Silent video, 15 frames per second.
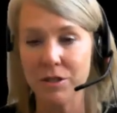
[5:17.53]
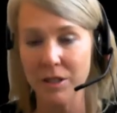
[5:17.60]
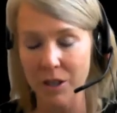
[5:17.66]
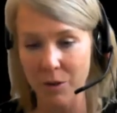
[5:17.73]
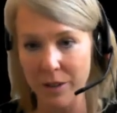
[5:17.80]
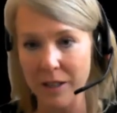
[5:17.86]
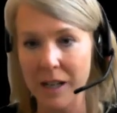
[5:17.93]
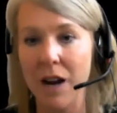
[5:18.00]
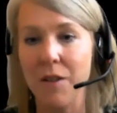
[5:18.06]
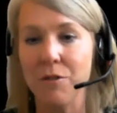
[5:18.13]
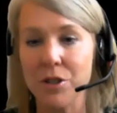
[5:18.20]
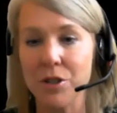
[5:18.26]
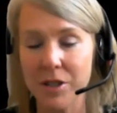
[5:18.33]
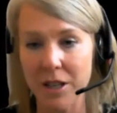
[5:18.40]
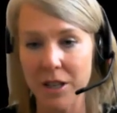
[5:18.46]
in the
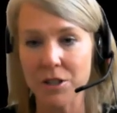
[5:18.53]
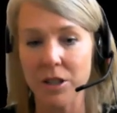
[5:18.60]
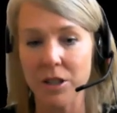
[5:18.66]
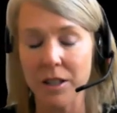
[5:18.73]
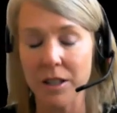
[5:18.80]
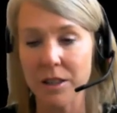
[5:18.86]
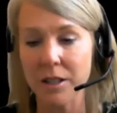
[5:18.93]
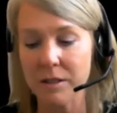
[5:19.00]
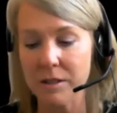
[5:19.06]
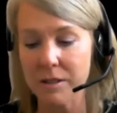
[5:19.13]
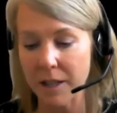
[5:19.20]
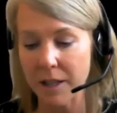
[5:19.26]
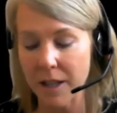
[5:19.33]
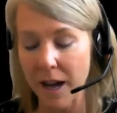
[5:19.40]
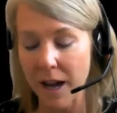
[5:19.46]
conversation and things
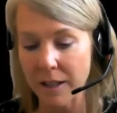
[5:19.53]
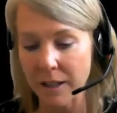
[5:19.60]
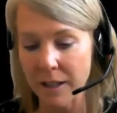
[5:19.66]
like that.